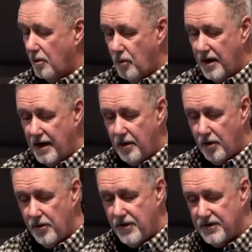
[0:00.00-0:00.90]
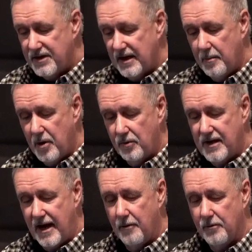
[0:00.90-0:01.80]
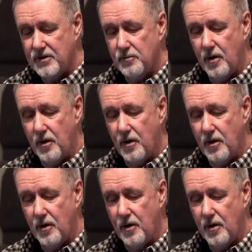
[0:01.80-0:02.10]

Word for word: when he heard this thing about towers?